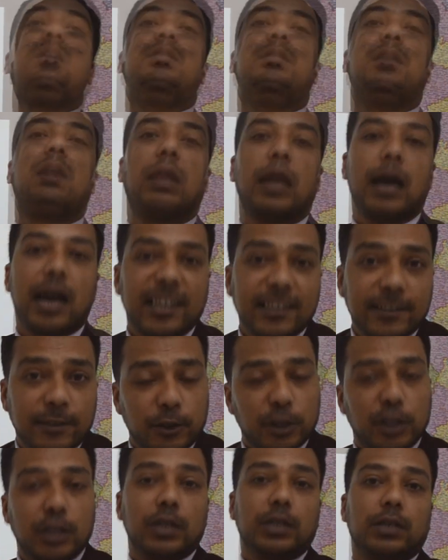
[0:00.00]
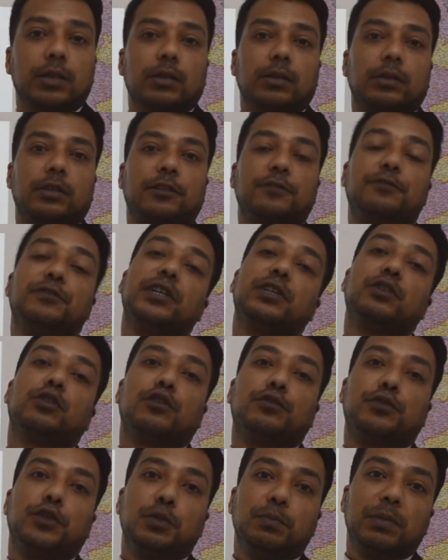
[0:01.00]
The last defect
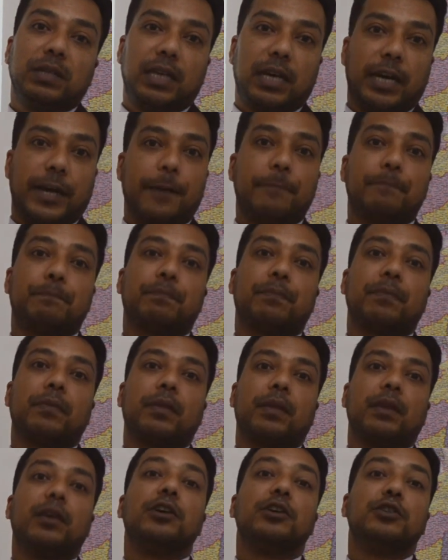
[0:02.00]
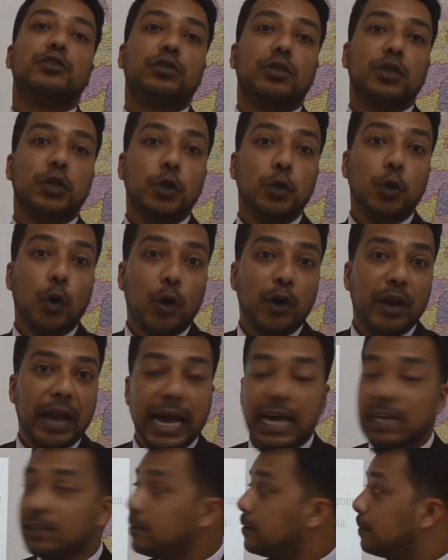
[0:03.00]
of human eye is known
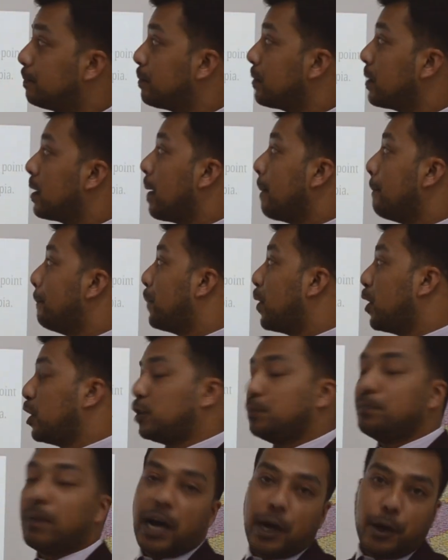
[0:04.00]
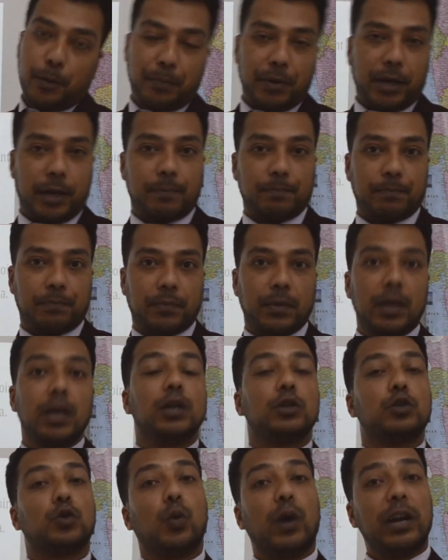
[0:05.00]
as presbyopia.
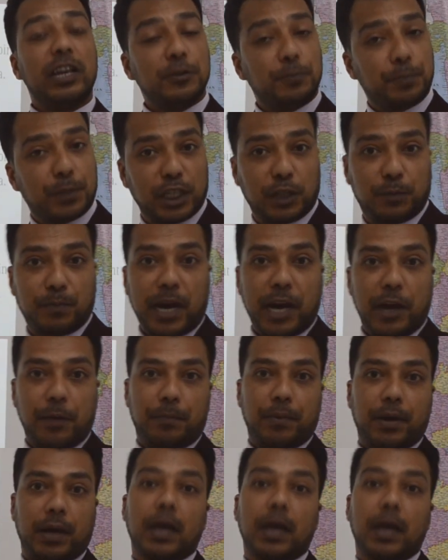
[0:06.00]
So what is presbyopia?